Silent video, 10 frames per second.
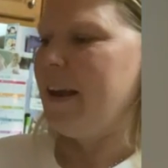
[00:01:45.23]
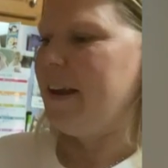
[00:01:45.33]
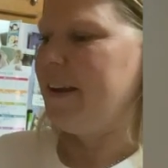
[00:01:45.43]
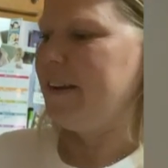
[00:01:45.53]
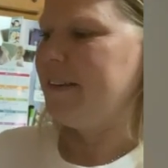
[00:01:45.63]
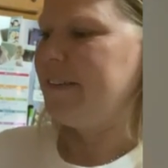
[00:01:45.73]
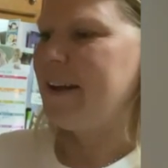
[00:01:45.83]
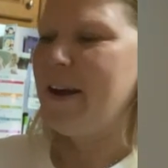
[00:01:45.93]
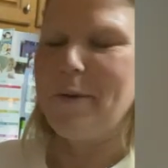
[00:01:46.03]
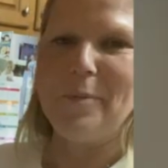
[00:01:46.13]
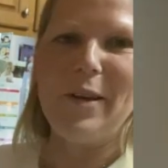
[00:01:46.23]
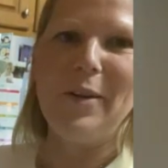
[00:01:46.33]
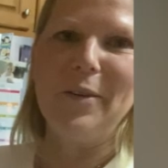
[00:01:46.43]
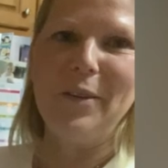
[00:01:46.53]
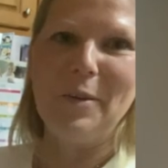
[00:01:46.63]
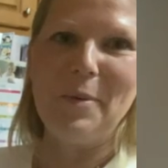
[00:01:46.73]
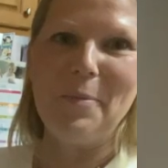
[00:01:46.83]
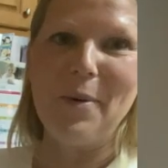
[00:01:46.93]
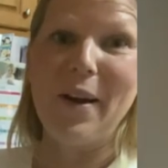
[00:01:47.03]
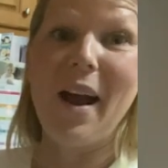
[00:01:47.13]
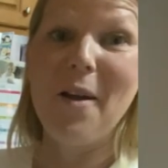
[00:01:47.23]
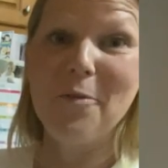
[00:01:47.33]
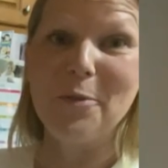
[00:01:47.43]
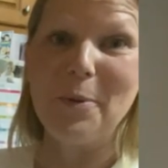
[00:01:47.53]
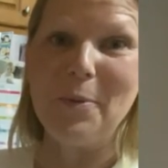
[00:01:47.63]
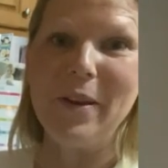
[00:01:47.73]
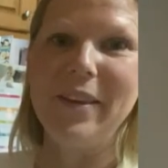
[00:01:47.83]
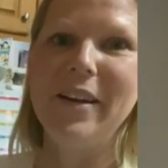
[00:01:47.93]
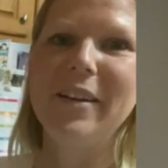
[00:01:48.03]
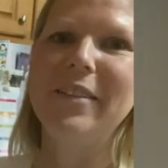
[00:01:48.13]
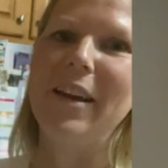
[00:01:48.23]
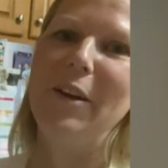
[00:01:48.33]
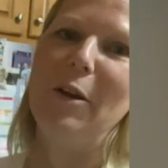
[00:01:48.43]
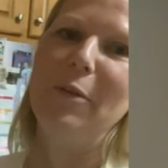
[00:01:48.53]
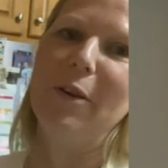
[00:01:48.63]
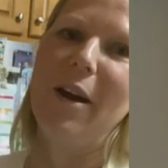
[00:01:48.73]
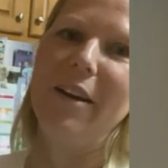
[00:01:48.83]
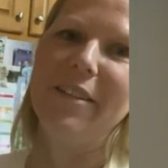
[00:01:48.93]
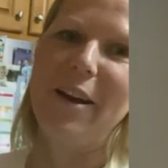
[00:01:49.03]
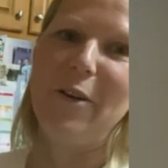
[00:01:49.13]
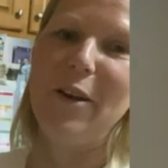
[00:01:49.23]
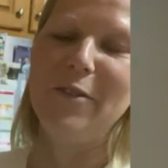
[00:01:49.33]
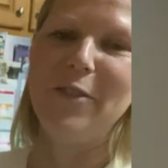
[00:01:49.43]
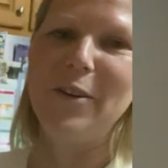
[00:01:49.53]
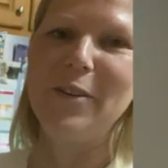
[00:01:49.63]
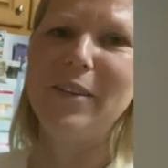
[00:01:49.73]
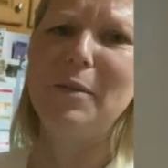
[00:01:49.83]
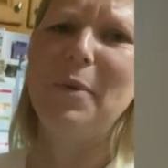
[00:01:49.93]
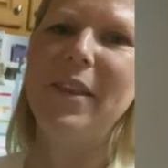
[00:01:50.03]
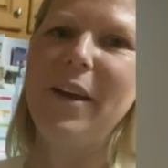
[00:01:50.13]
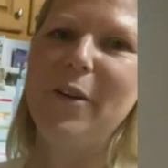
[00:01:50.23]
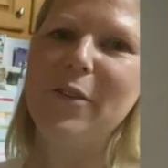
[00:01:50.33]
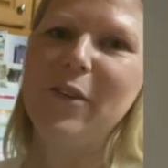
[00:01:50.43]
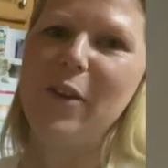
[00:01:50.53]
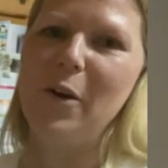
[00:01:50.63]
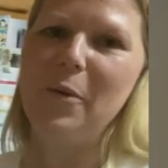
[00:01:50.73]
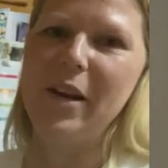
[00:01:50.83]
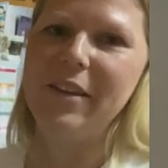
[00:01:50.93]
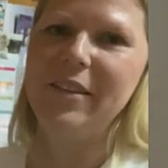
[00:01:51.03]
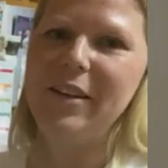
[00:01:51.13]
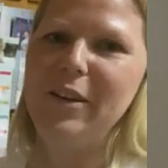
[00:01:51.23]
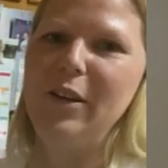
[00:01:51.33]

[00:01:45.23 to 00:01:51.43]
and you're a little bit more comfortable with it, because I know they're kind of scary at first, but they are so easy to